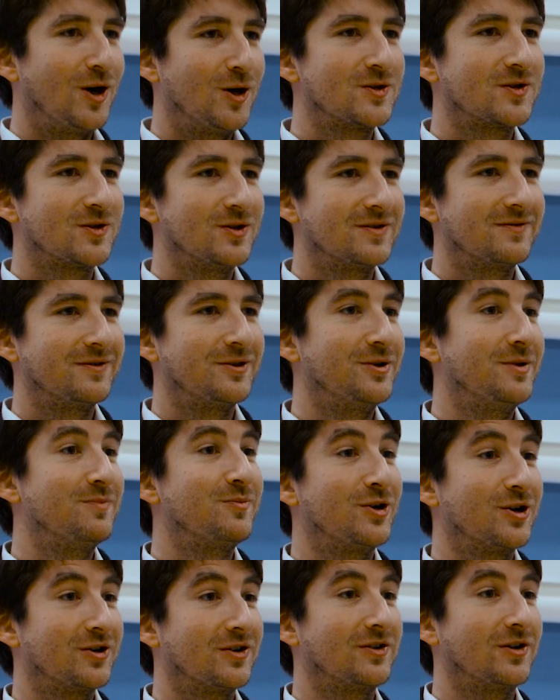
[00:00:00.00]
also is very
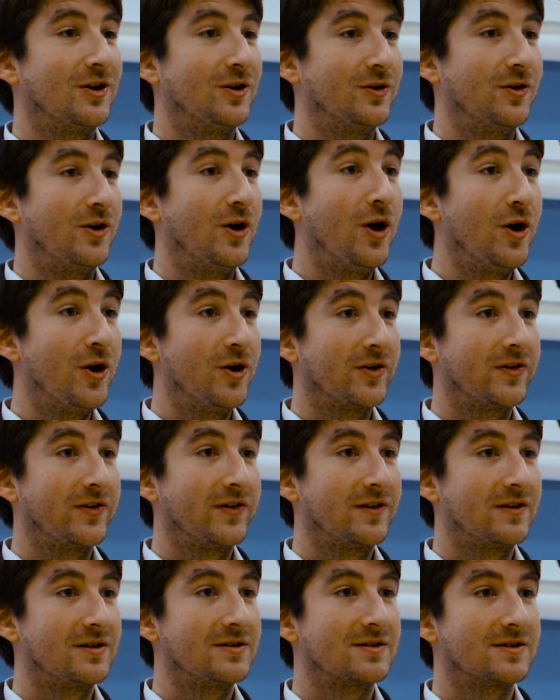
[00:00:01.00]
important on
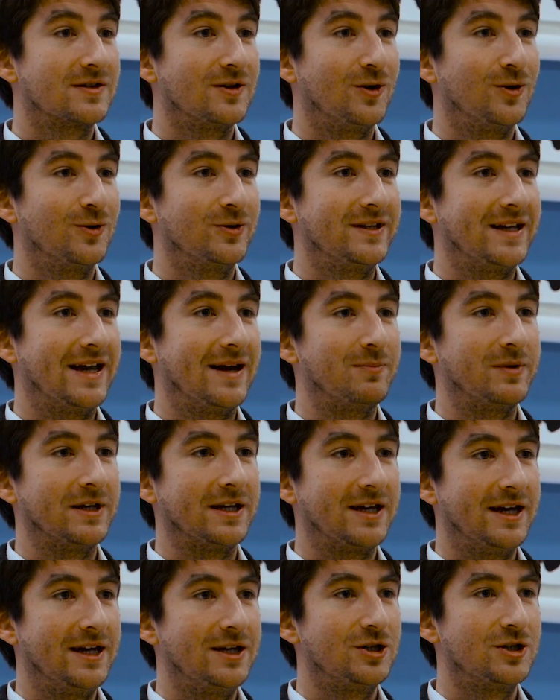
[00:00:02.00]
Earth, so the
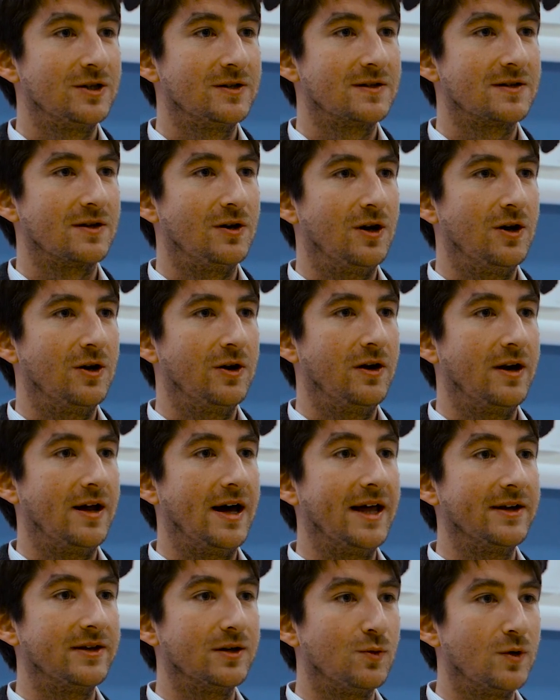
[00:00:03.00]
applications on
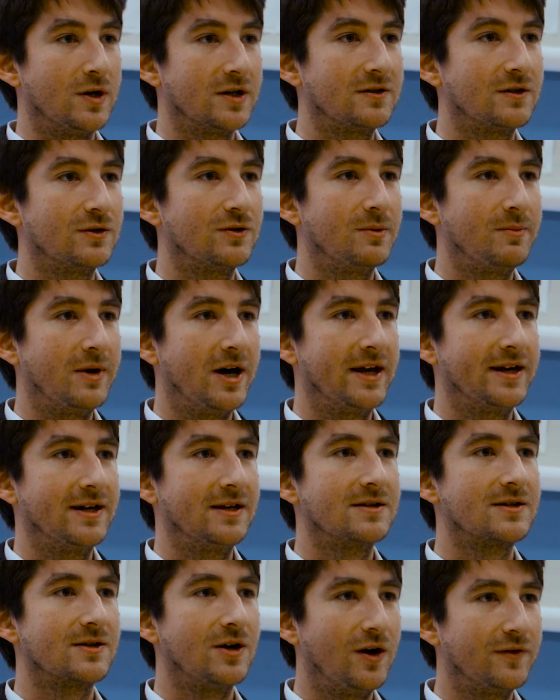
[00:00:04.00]
underwater
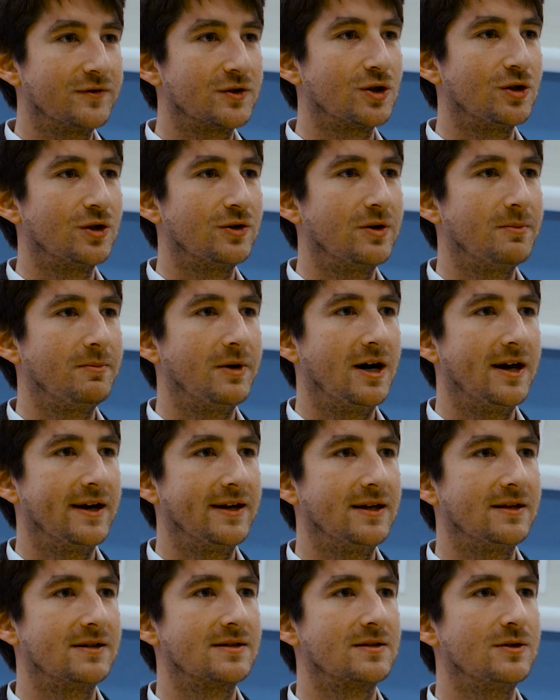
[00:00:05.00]
robotics, offshore
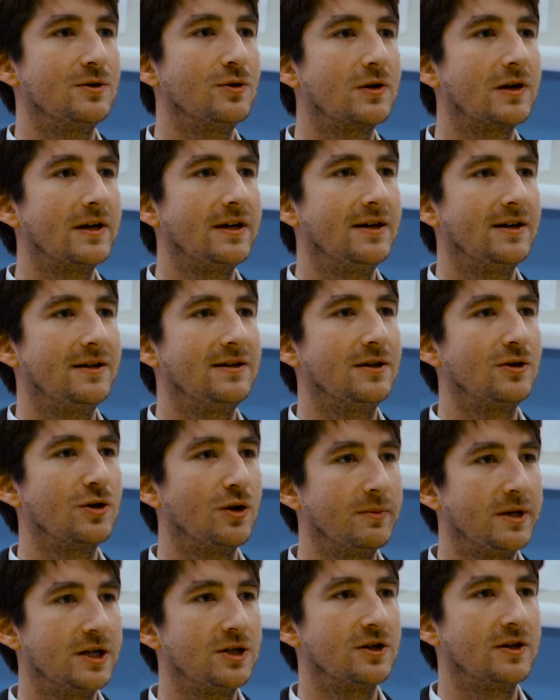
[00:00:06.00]
robotics, nuclear
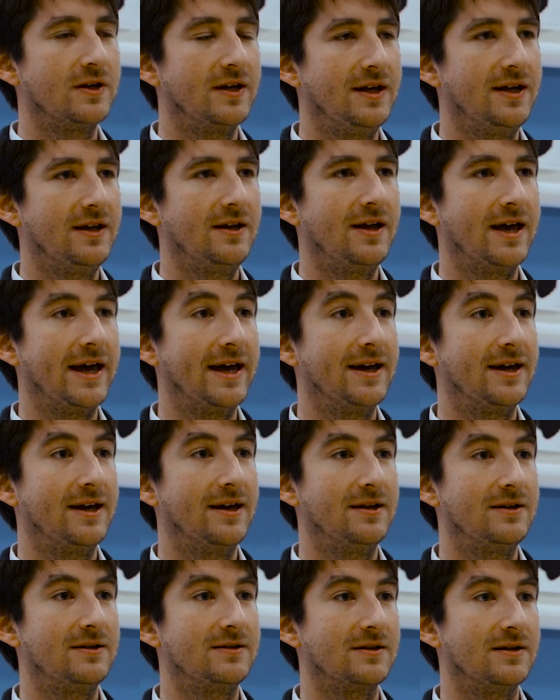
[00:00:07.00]
decommissioning
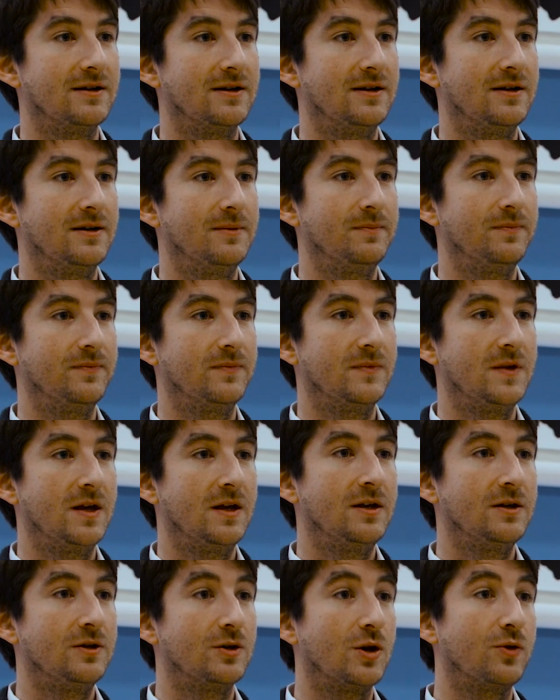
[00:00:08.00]
and um,
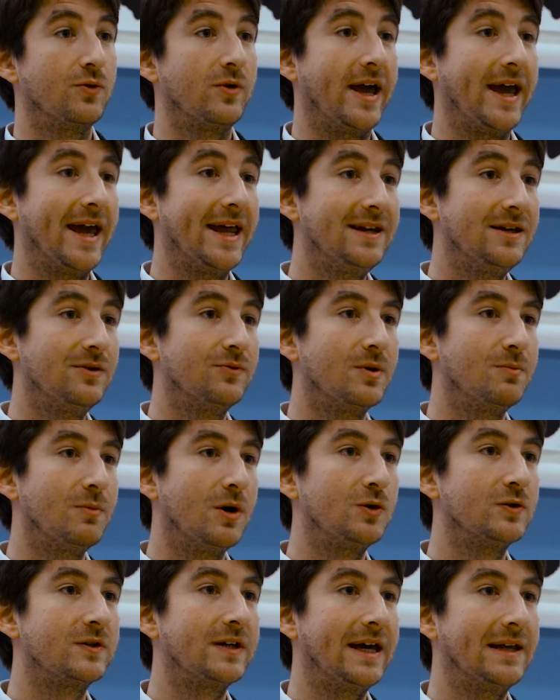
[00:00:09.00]
you know any
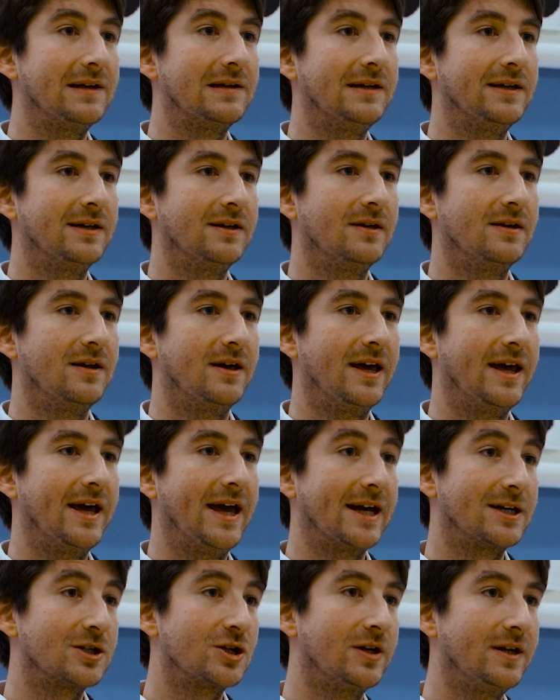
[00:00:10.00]
remote handling
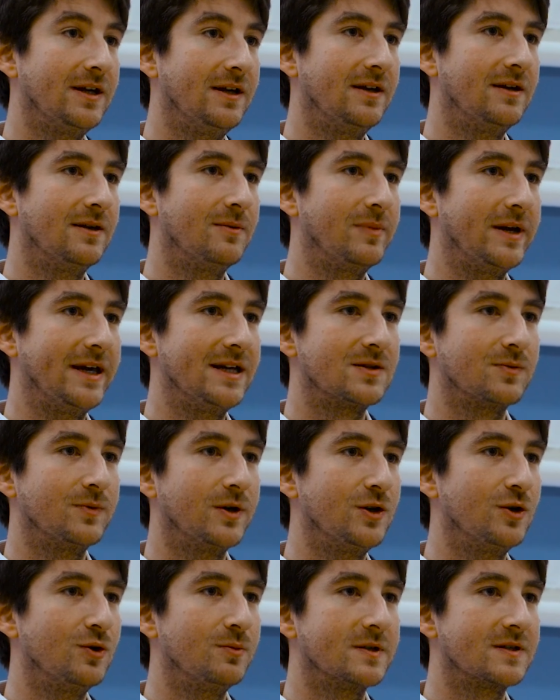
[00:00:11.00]
actually in a place
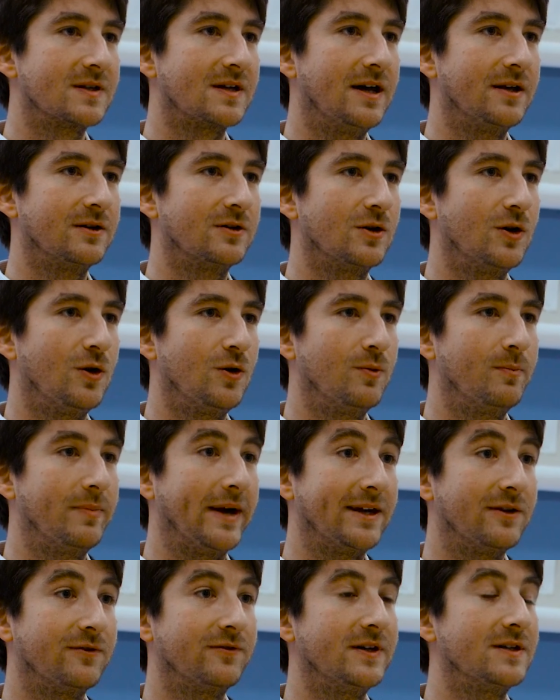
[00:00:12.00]
where humans can't go
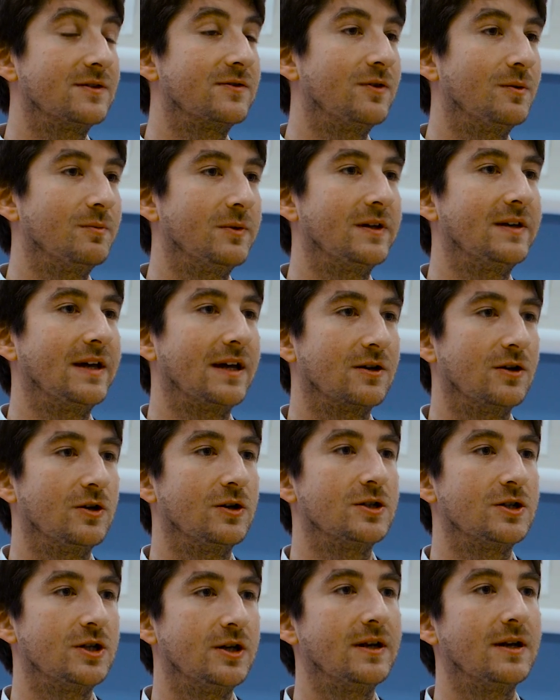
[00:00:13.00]
benefits from the
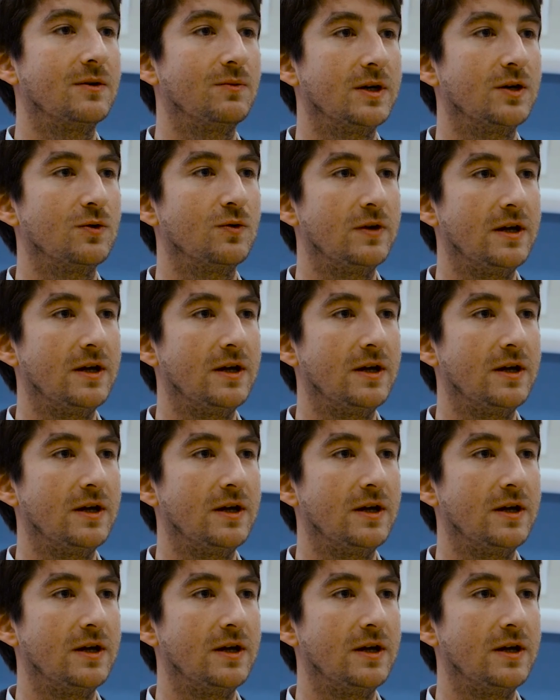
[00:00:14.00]
technology that we do